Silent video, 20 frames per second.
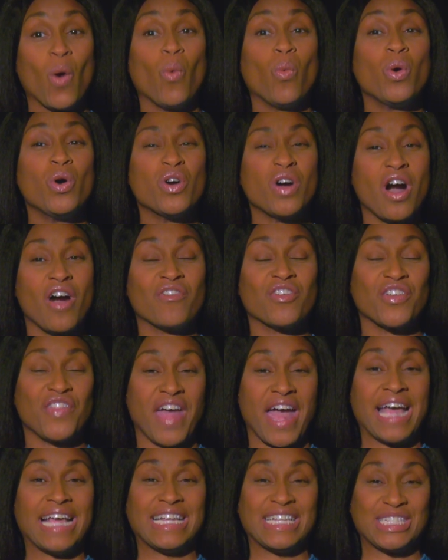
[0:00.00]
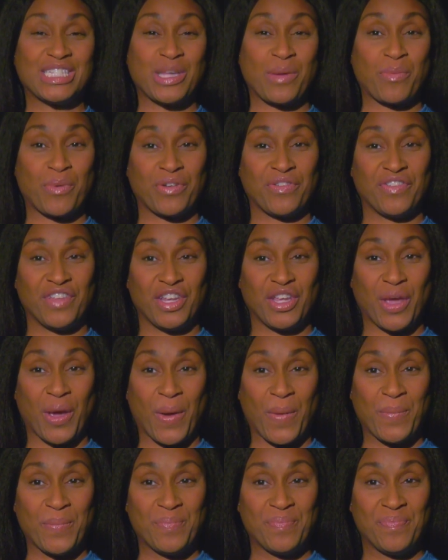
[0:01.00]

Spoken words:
We'll cover that in a separate video.